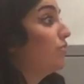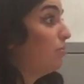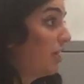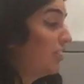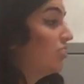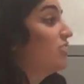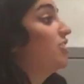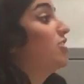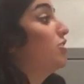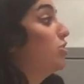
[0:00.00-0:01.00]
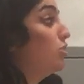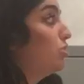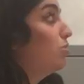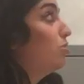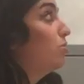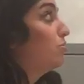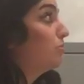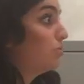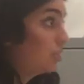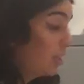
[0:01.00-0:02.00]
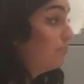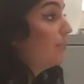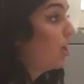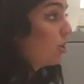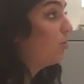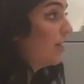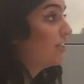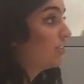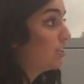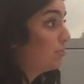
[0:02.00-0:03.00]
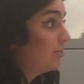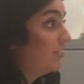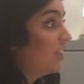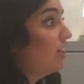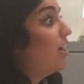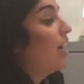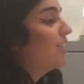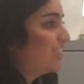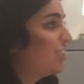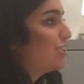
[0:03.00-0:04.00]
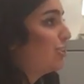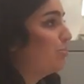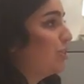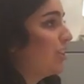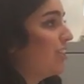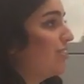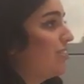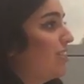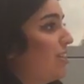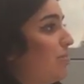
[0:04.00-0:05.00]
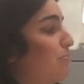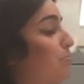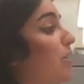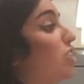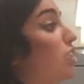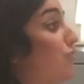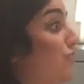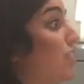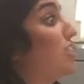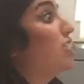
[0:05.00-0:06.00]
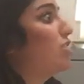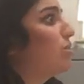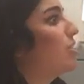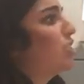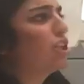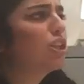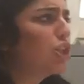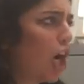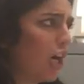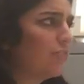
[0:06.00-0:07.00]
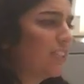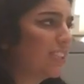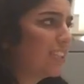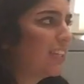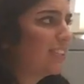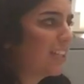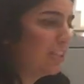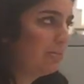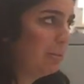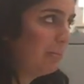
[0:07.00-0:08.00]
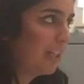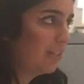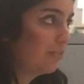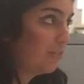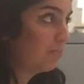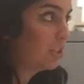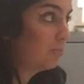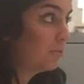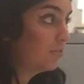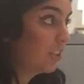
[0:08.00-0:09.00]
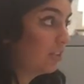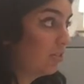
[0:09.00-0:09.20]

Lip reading: for Reynolds to acquire this movie and to distribute it, because she feels as though there's a lot of success that could be made from this movie.